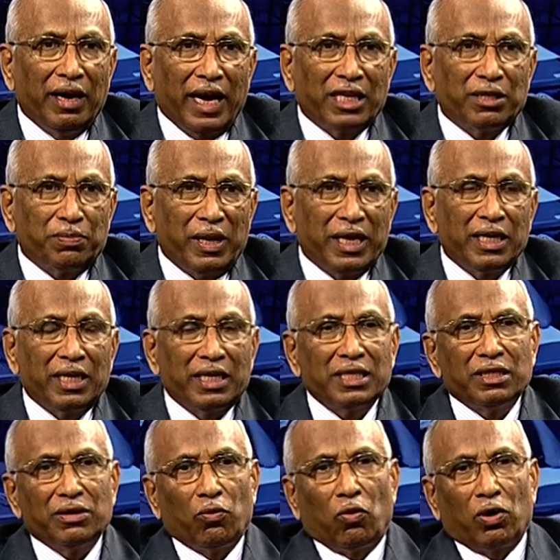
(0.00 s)
explain
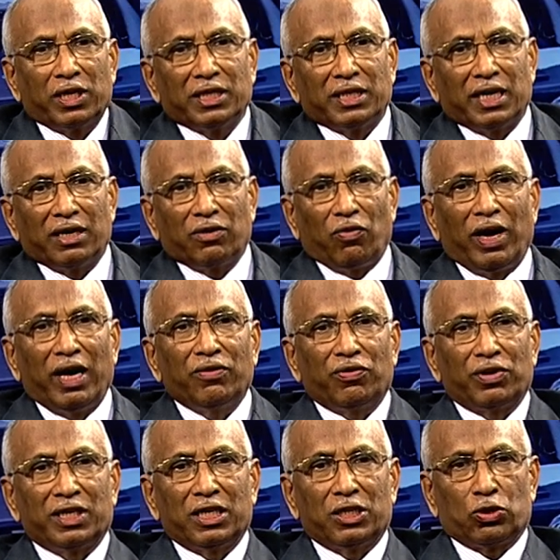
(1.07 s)
us what is required
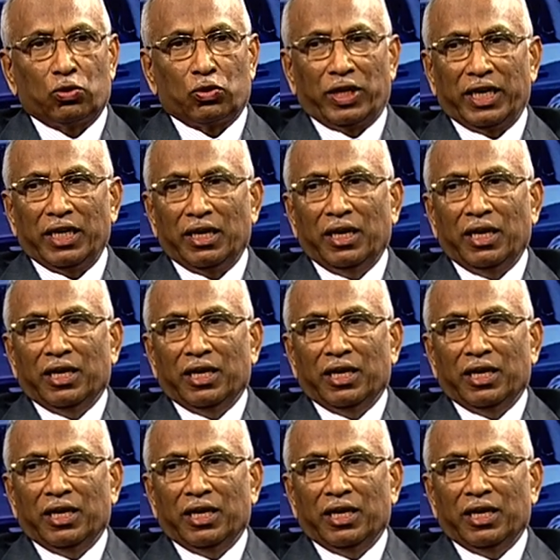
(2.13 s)
for the student.